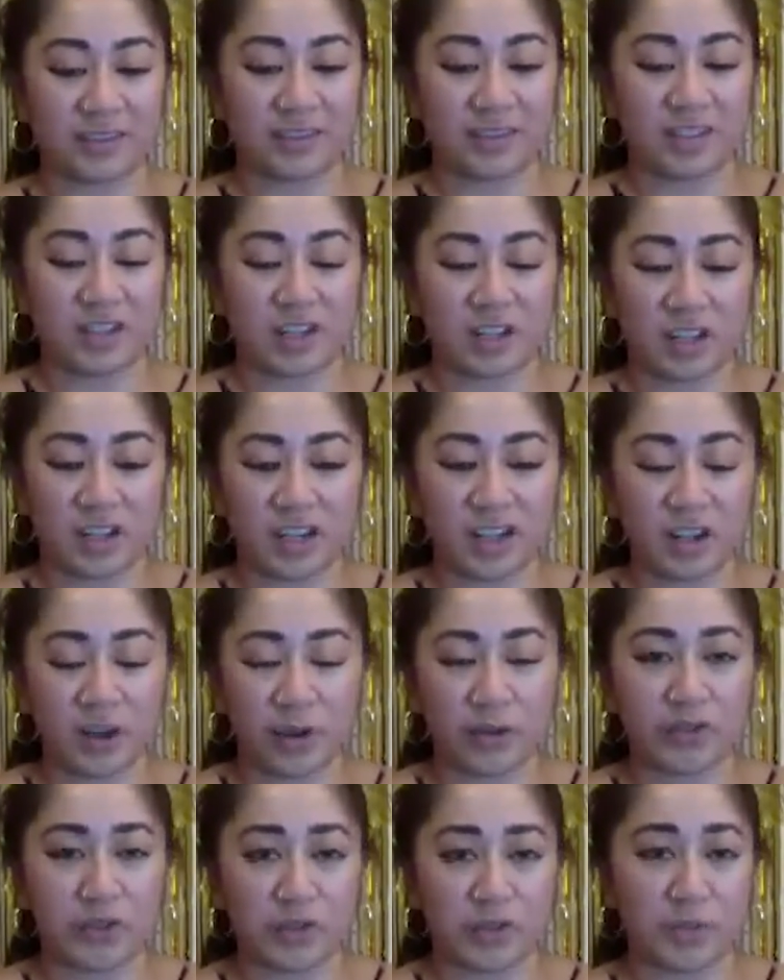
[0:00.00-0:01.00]
you're going to go
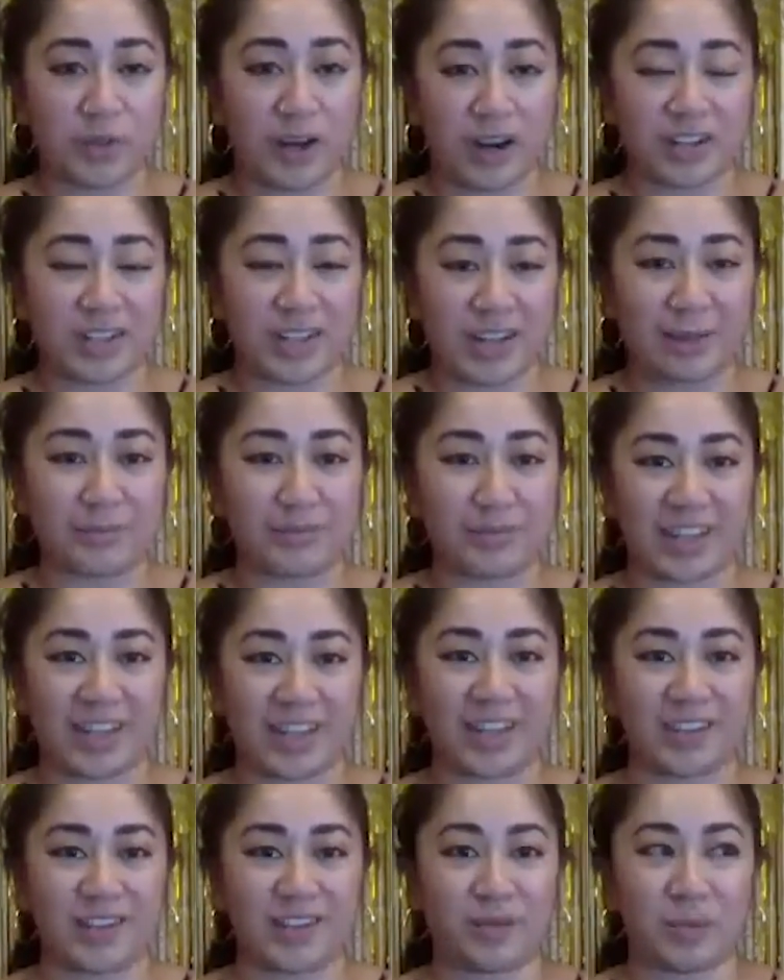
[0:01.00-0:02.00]
through some hard times
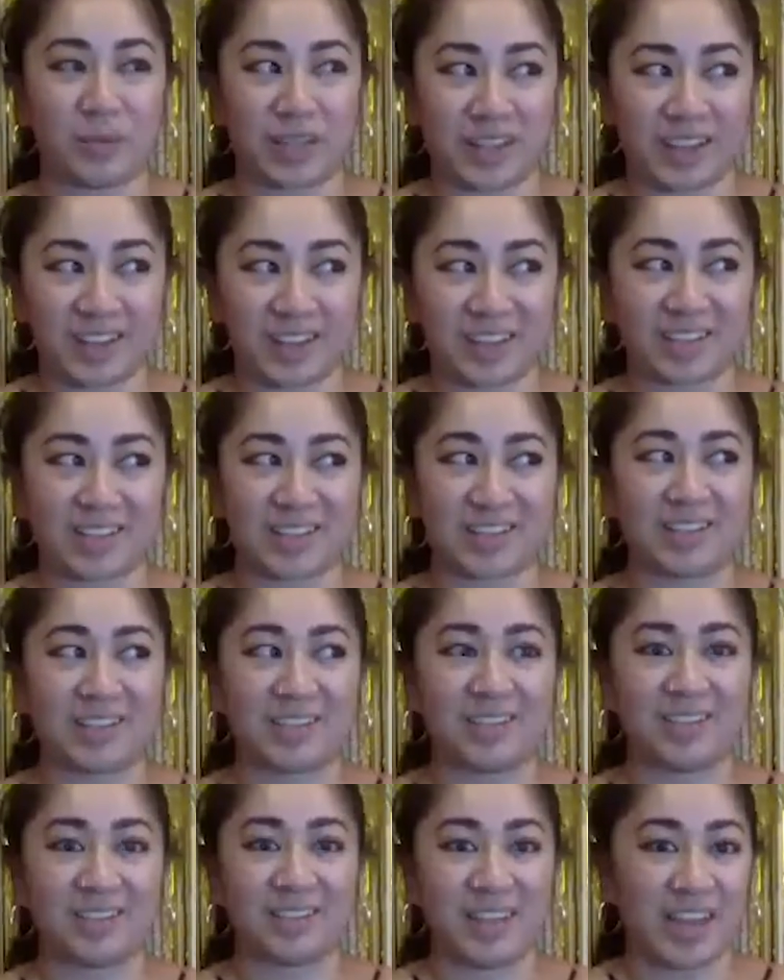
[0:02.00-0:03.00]
together because
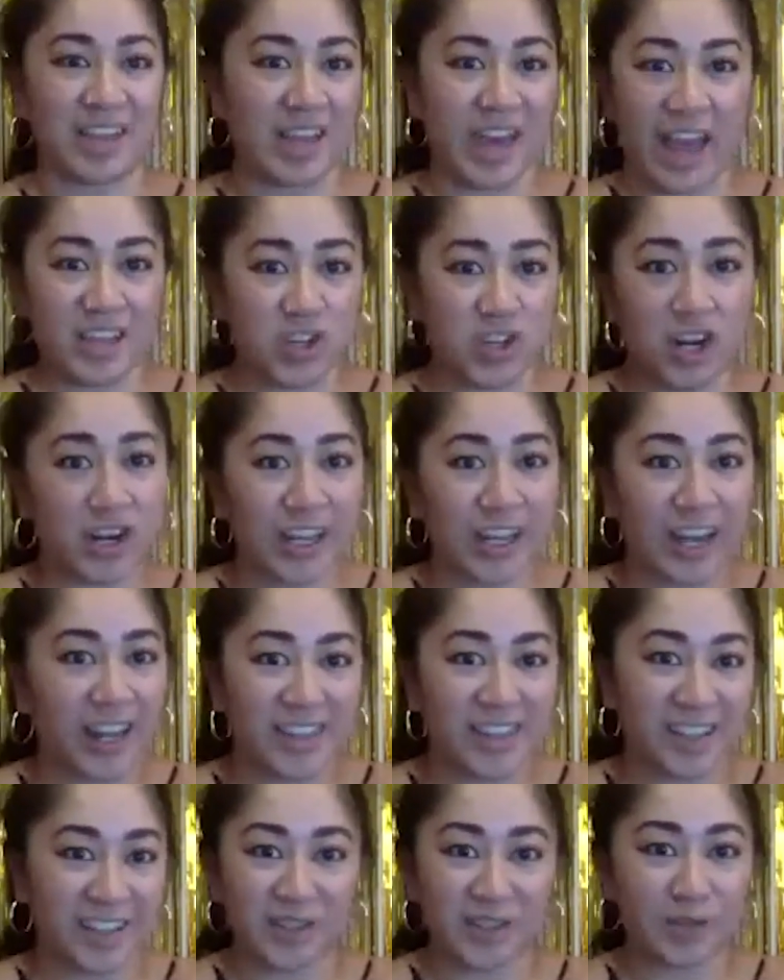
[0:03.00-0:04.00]
starting
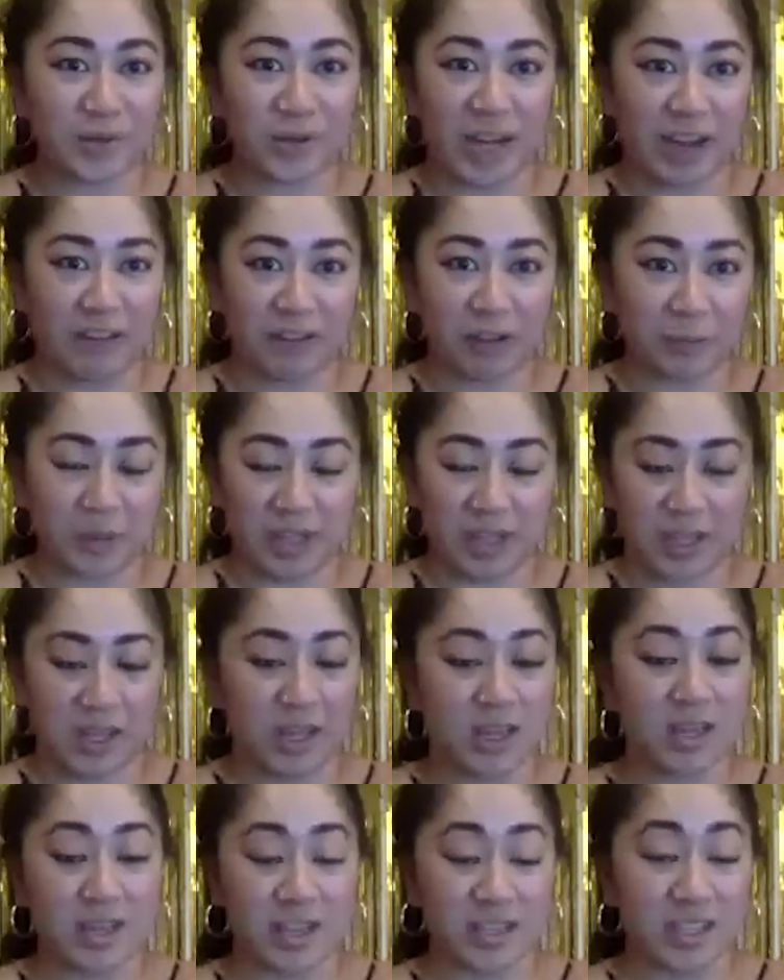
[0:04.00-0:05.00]
anything new inevitably
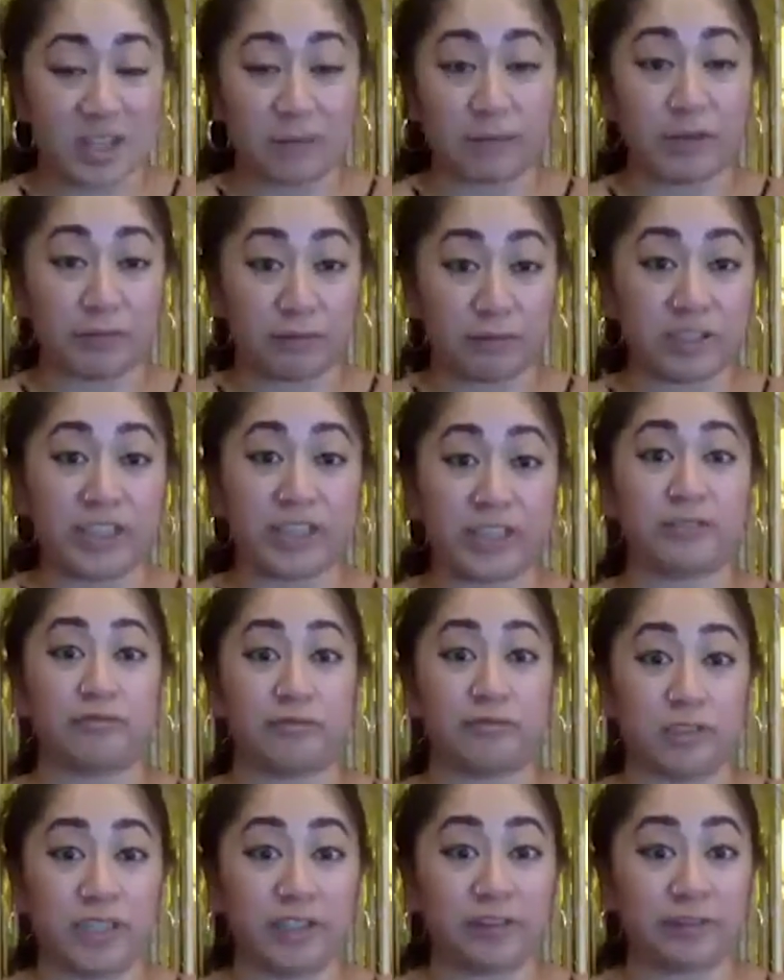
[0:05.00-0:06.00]
is going to be really,
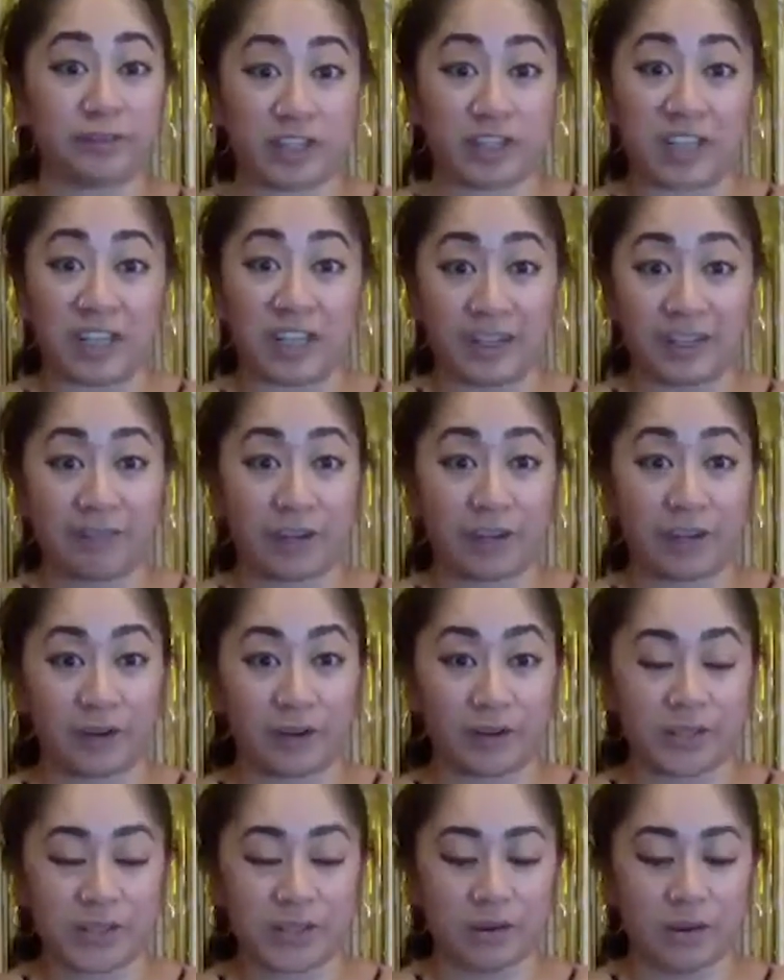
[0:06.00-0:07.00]
really freaking
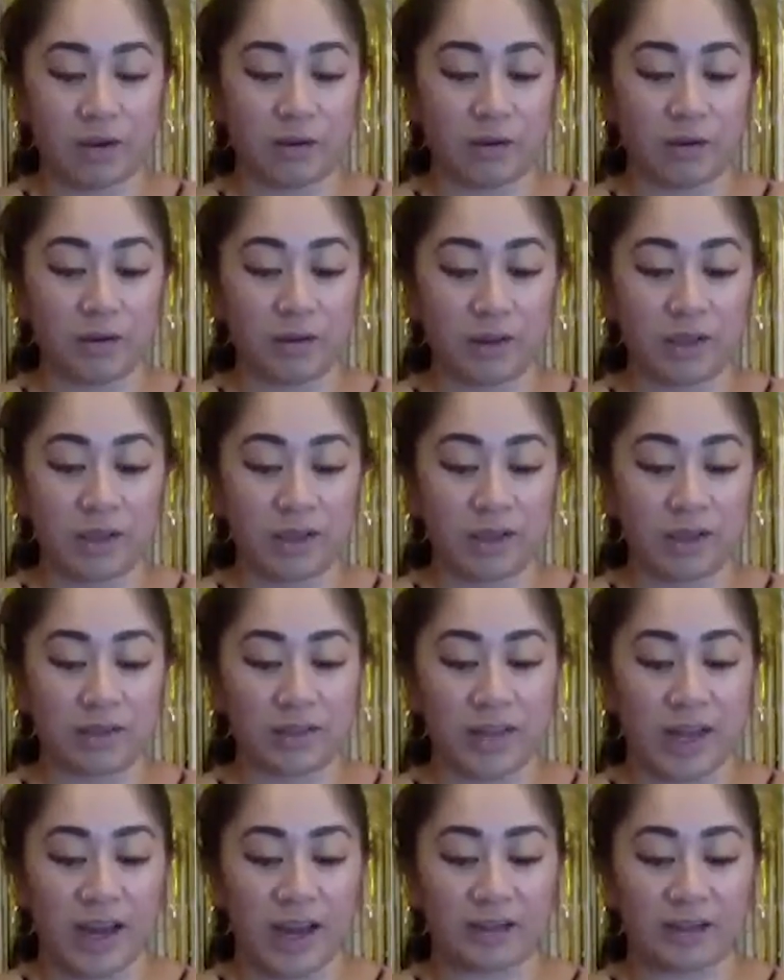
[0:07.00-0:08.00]
difficult. So
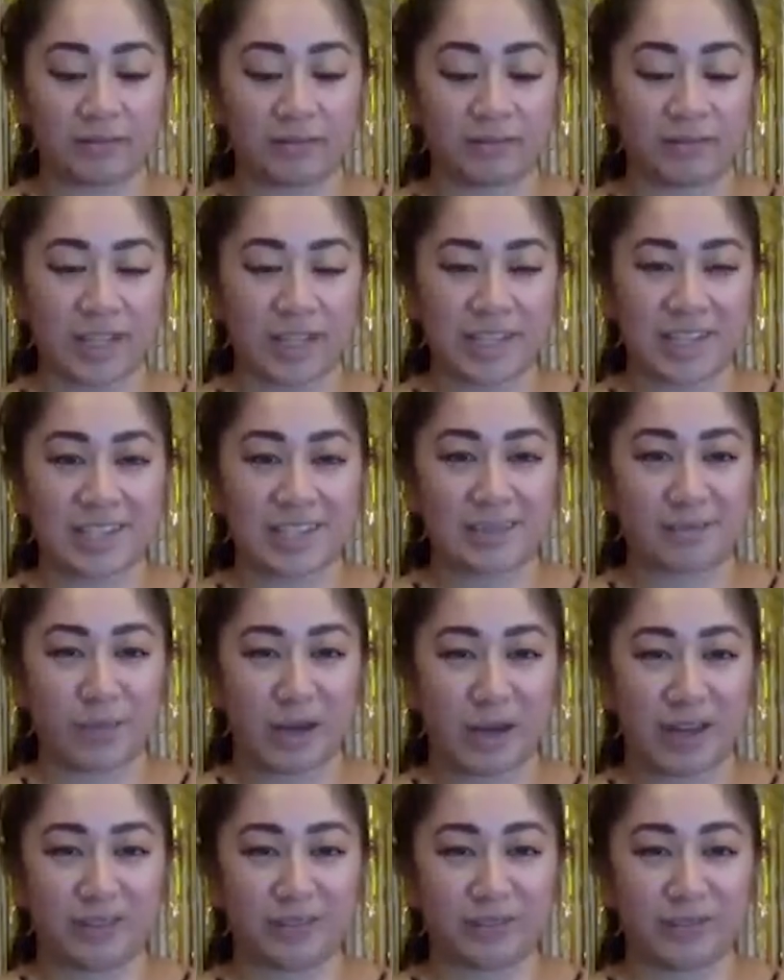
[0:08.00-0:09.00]
yeah, that's
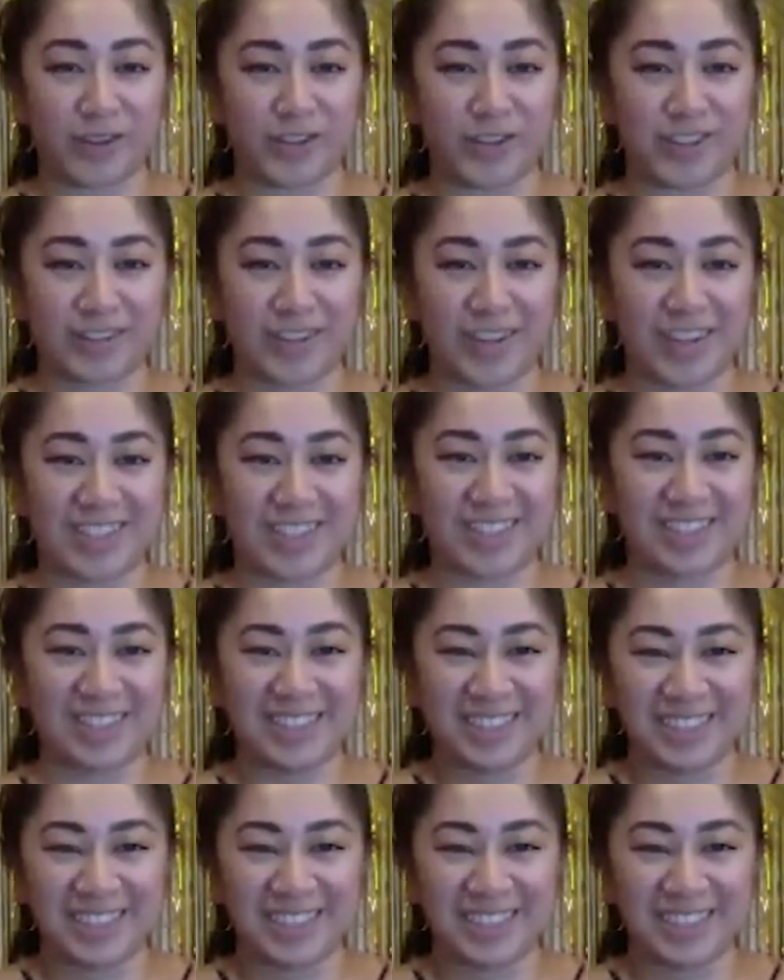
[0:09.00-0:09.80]
my first advice.